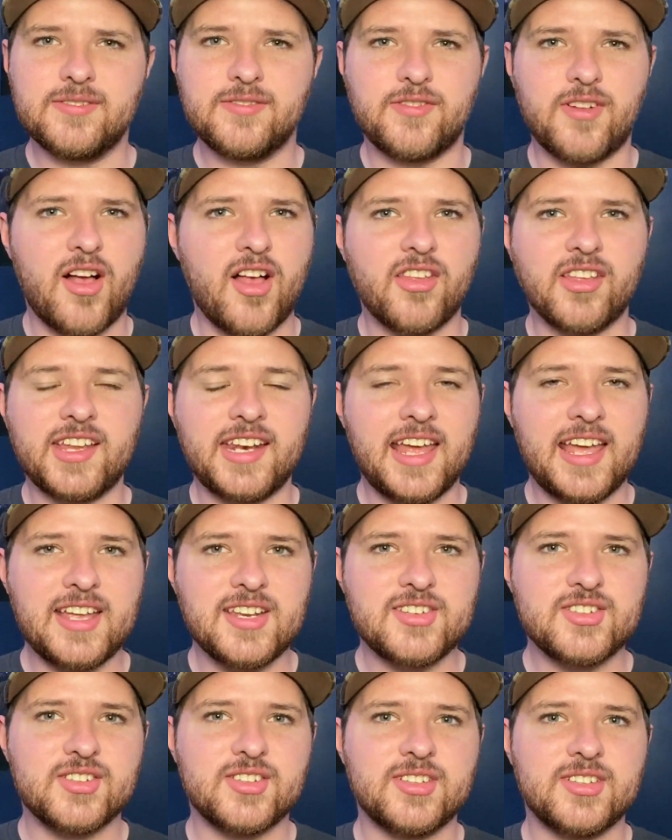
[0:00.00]
fallen
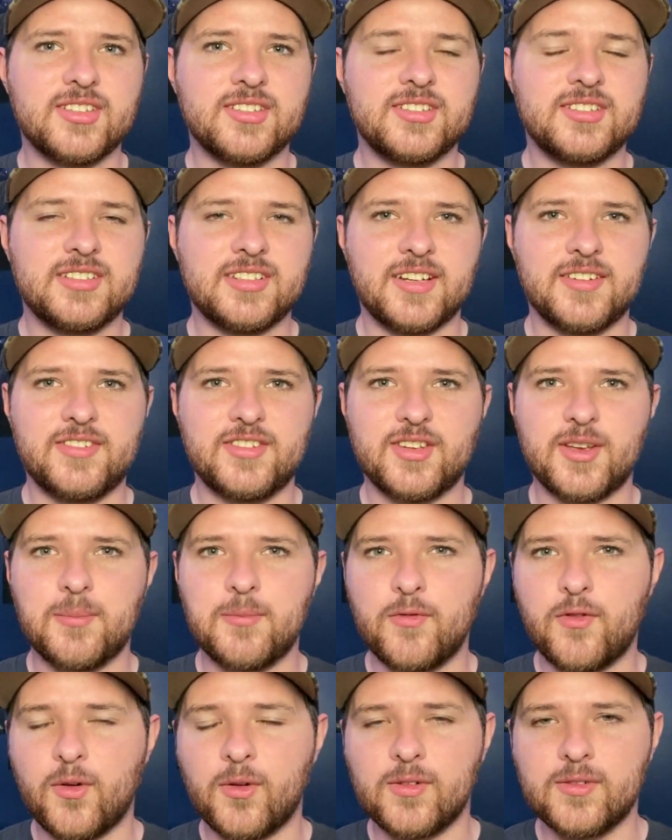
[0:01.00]
angel of
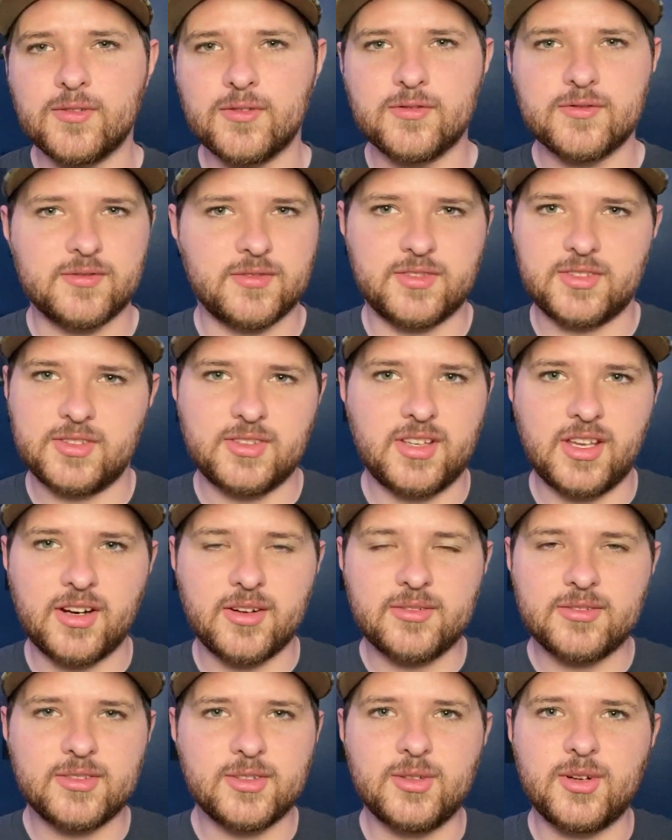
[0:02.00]
some form, you
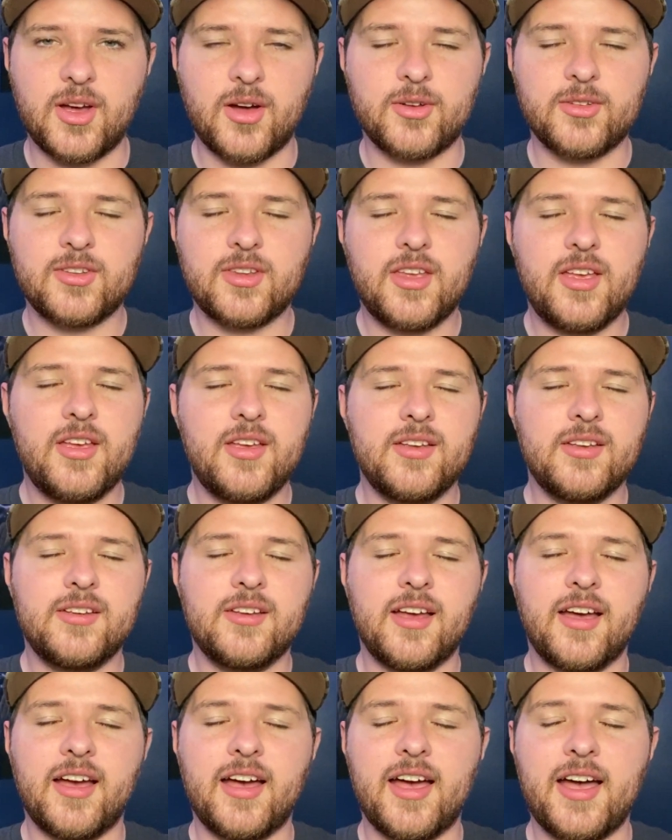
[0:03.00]
know, who knows.
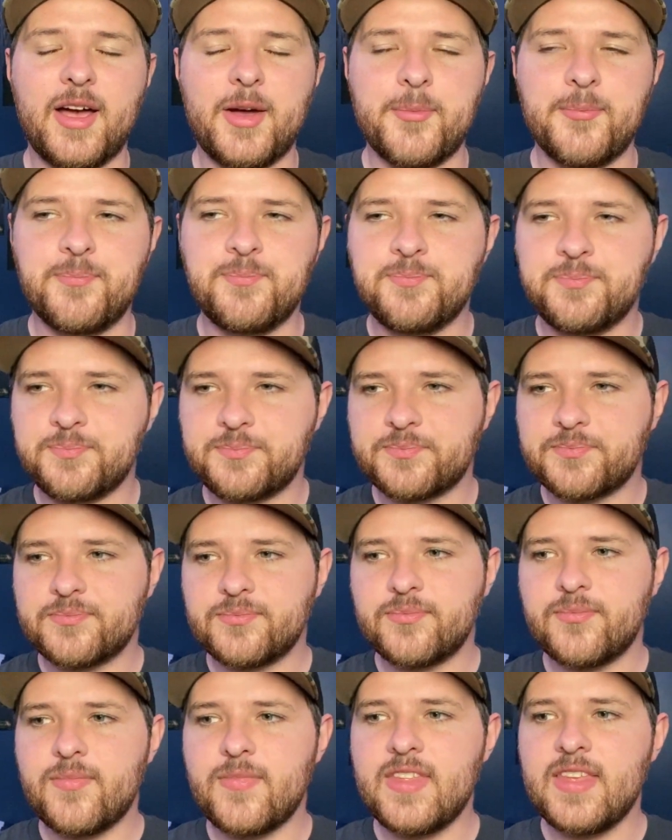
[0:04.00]
Um,
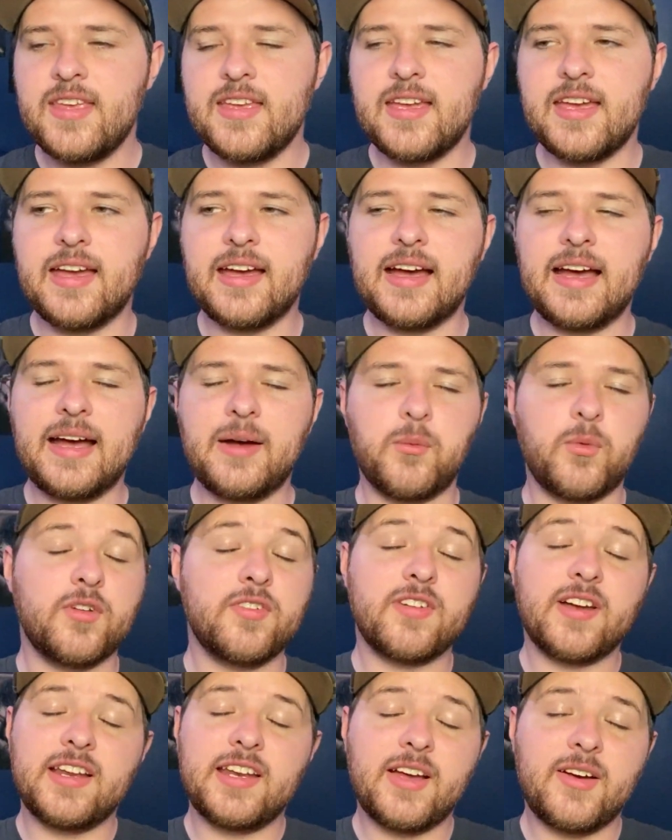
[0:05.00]
uh, we'll
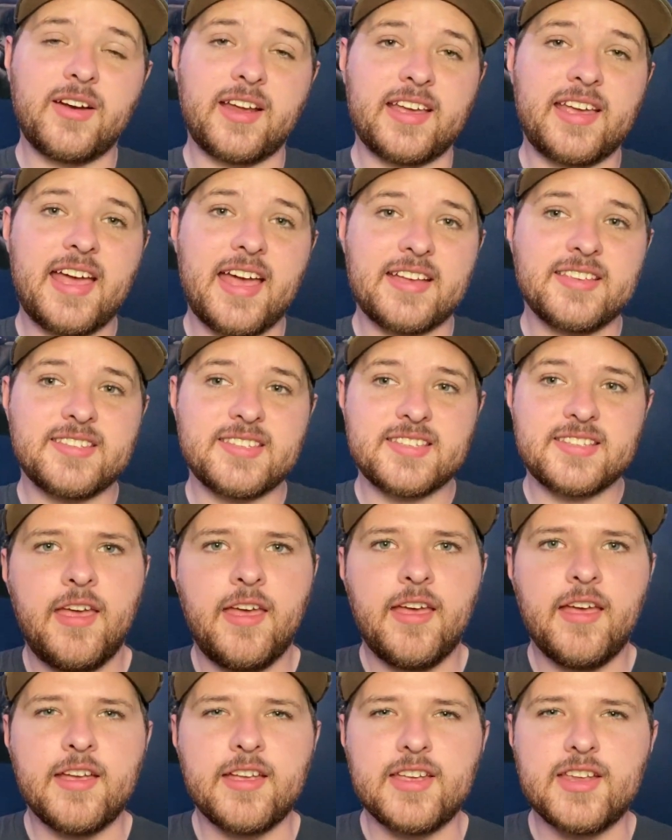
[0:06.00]
find out, I guess.
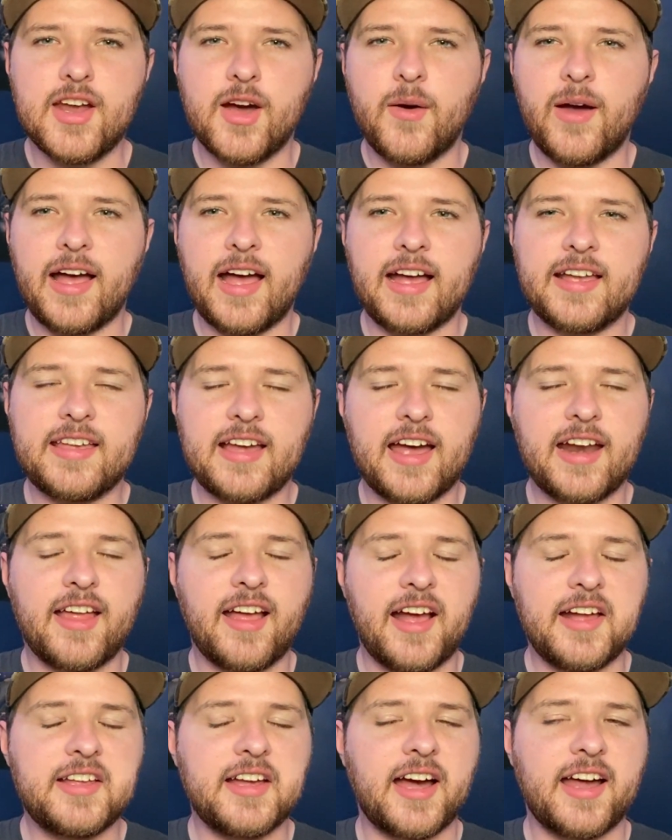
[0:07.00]
You know, I kind
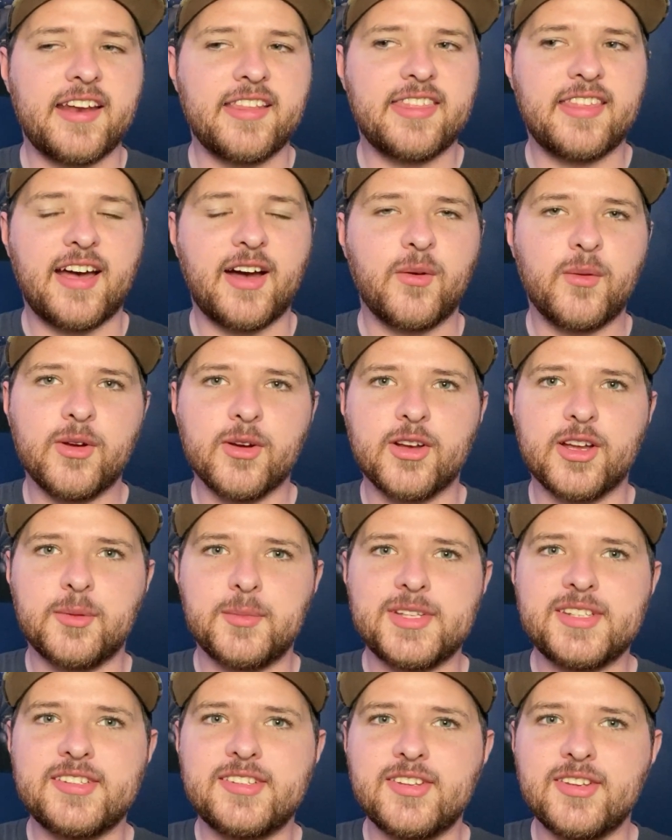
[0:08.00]
of, I kind of thought we were going
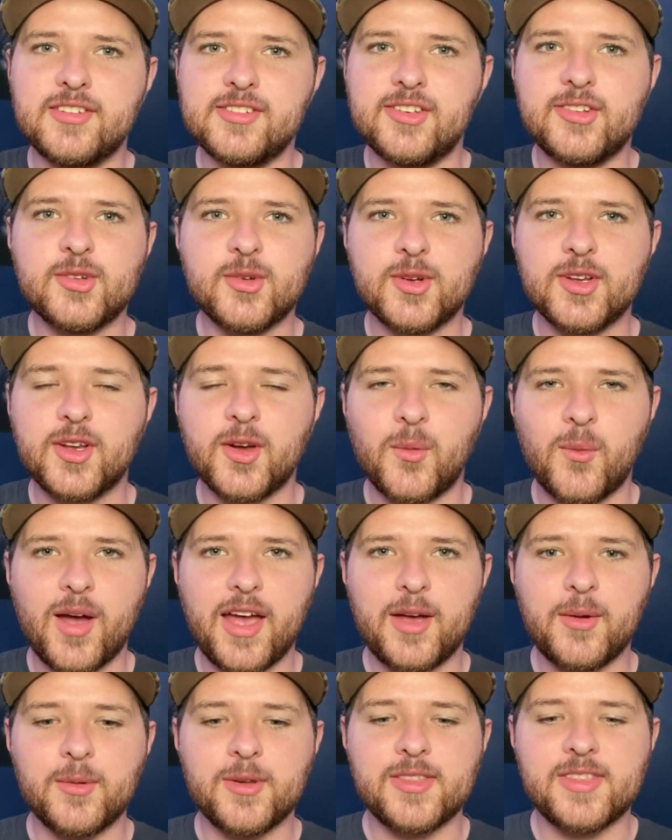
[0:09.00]
to be d doing
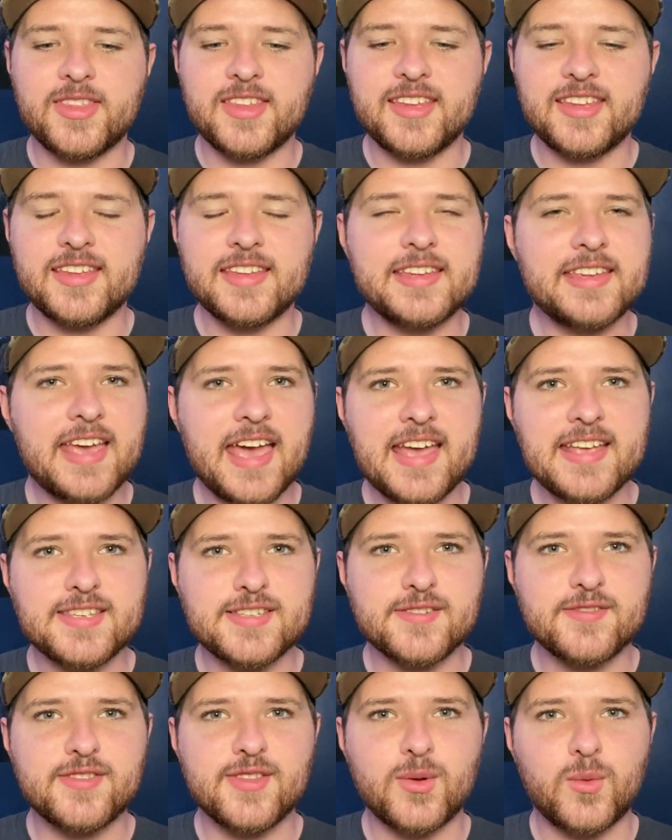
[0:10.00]
away with the
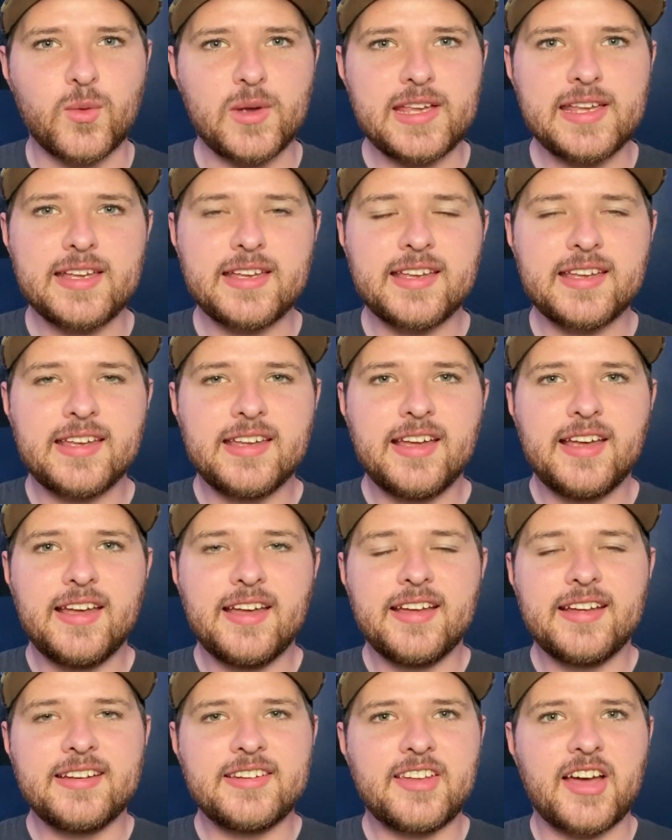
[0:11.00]
case of the week
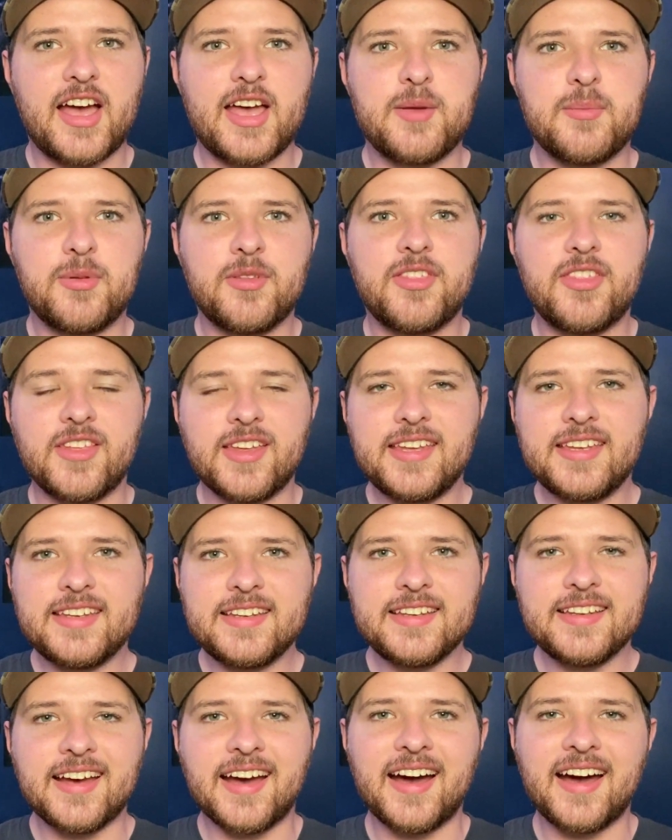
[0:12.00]
type
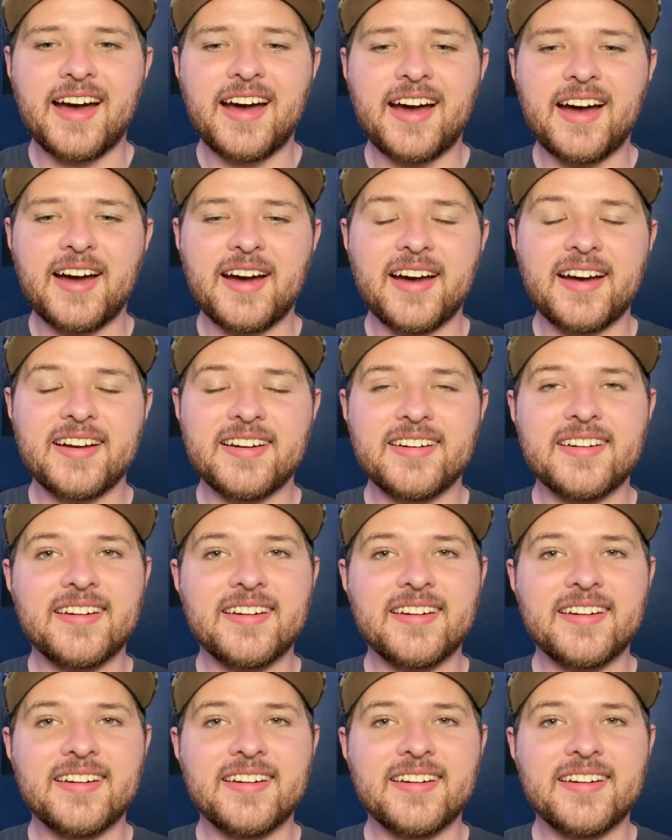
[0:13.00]
thing, uh,